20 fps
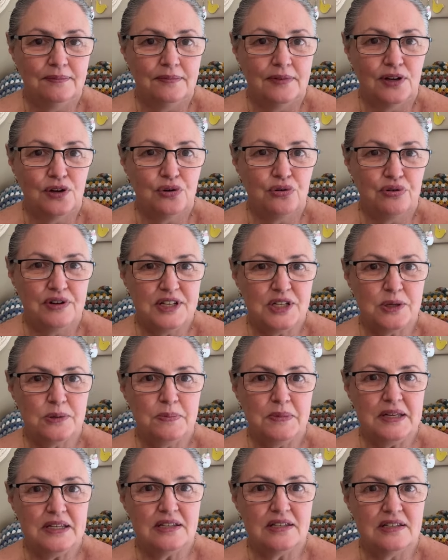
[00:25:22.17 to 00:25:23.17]

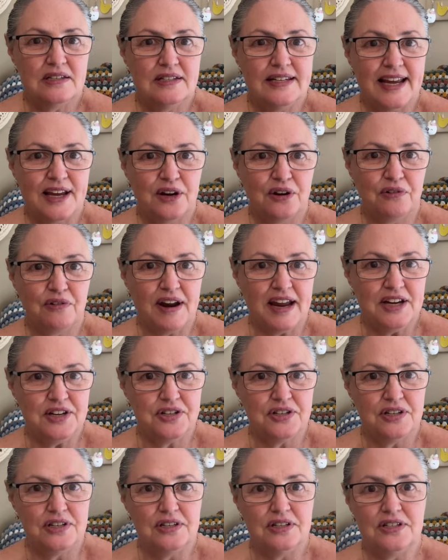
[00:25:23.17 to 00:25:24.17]
Christmas
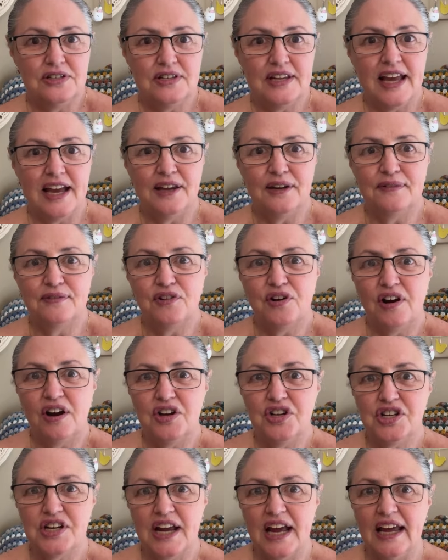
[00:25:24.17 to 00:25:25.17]
decorations out of
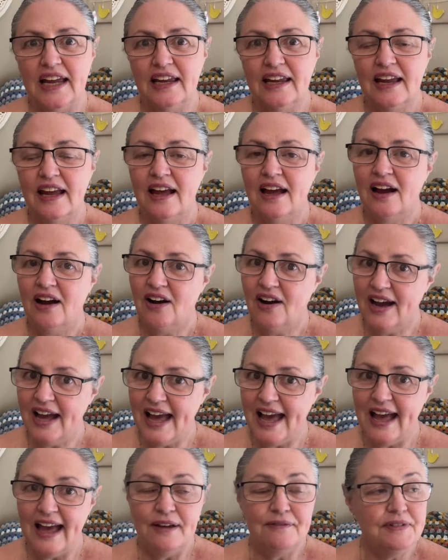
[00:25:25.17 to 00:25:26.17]
crochet. I
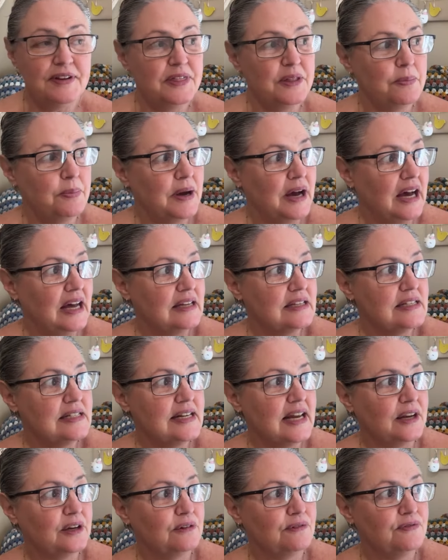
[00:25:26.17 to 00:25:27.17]
have in the past
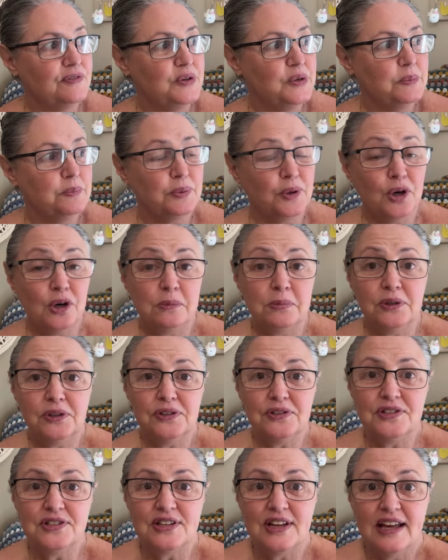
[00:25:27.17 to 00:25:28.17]
done a few
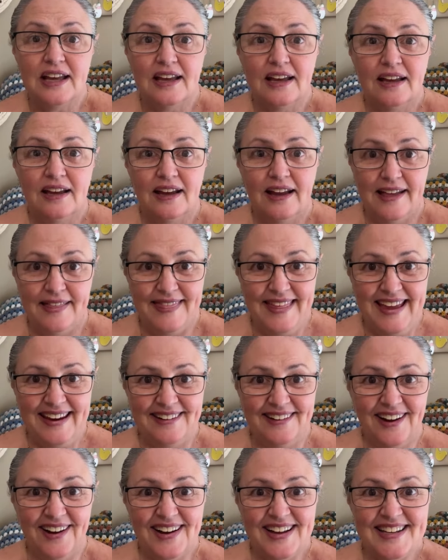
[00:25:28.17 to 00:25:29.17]
baubles and they're
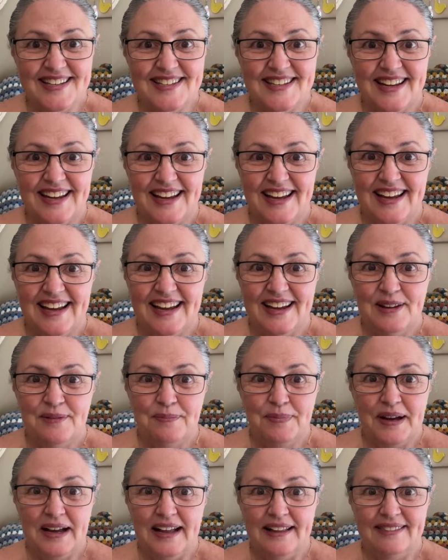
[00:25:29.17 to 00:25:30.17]
nice,
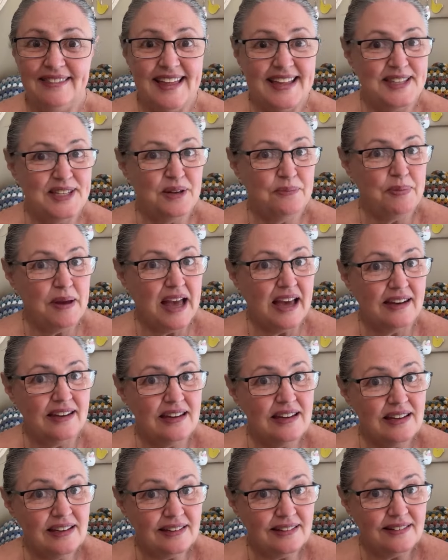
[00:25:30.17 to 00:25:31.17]
but that's about
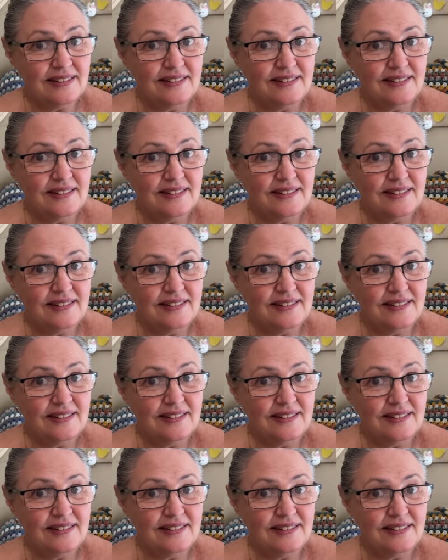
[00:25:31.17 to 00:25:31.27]
it.